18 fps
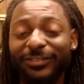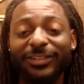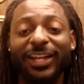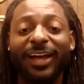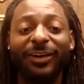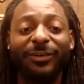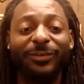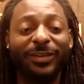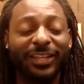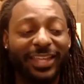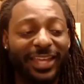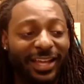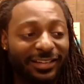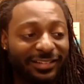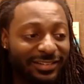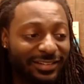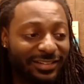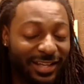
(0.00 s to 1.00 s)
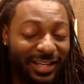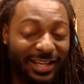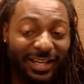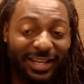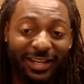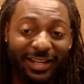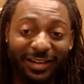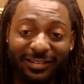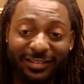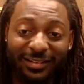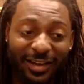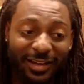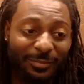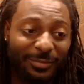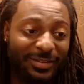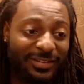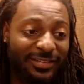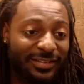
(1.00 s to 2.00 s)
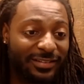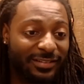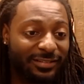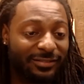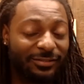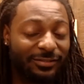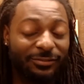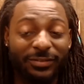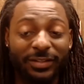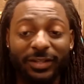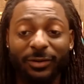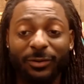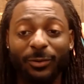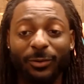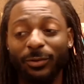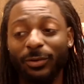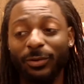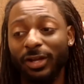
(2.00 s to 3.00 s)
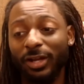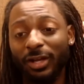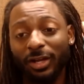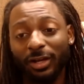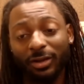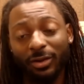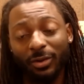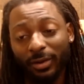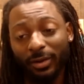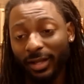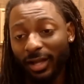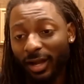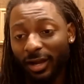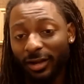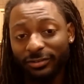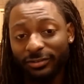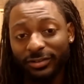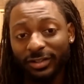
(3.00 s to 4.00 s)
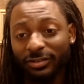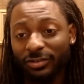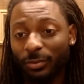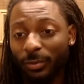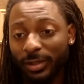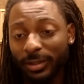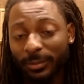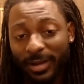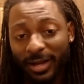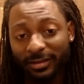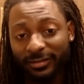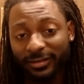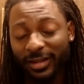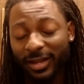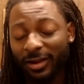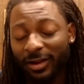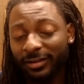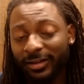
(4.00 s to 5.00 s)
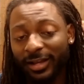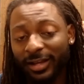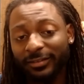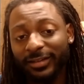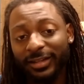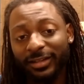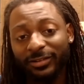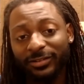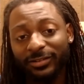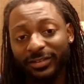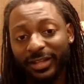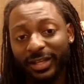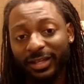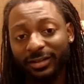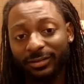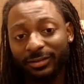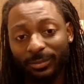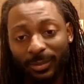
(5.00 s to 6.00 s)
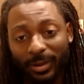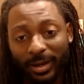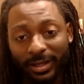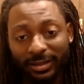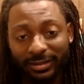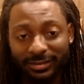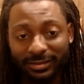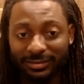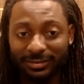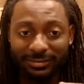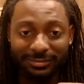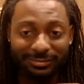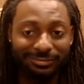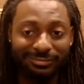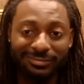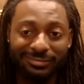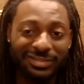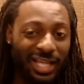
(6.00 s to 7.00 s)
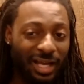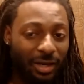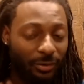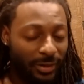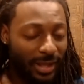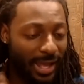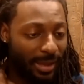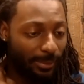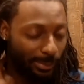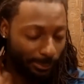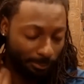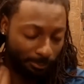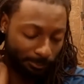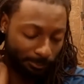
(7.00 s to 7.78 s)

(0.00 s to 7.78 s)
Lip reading: not going to catch an autonomous vehicle going 120 miles an hour down the interstate, right? It's not going to happen.